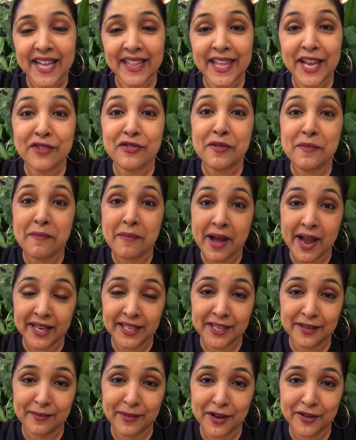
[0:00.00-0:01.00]
they
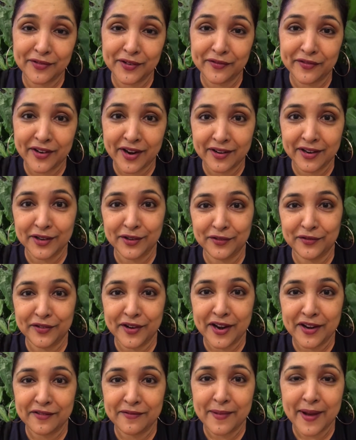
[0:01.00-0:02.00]
reminded me of a very good
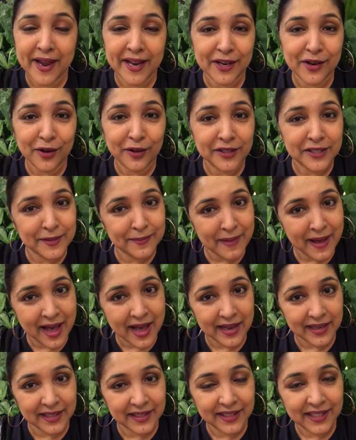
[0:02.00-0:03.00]
friend of mine called
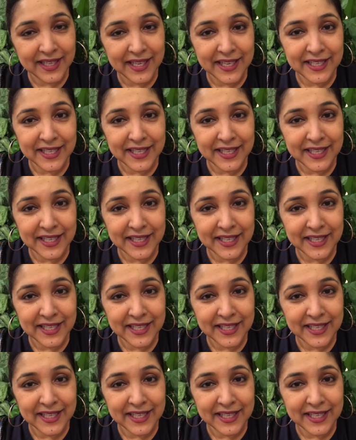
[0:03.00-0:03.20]
Spark.